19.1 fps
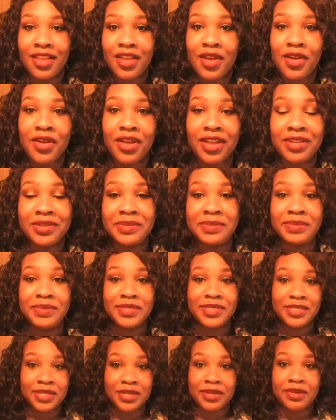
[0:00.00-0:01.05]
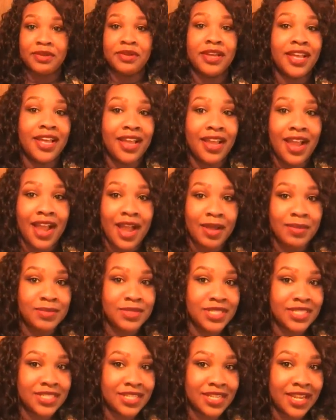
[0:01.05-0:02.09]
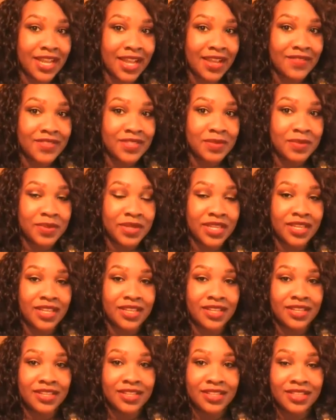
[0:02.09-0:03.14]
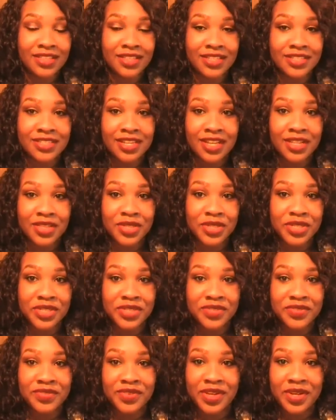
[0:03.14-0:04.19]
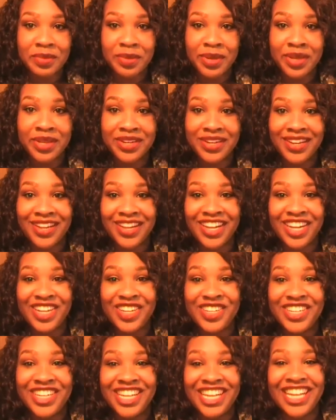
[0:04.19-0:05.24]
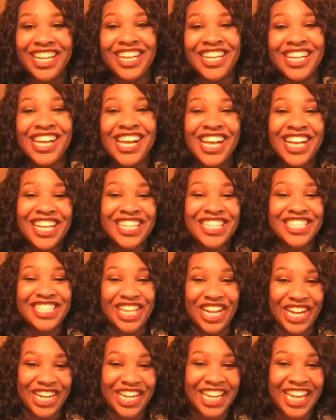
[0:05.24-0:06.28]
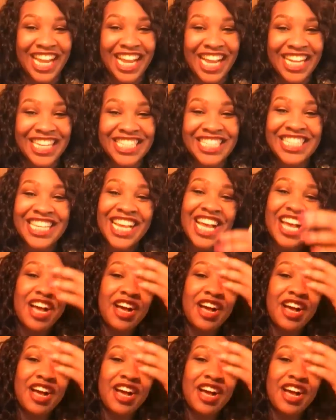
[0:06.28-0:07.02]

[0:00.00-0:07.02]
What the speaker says: Okay, so I'm just gonna have to be this color right about now. Sorry guys.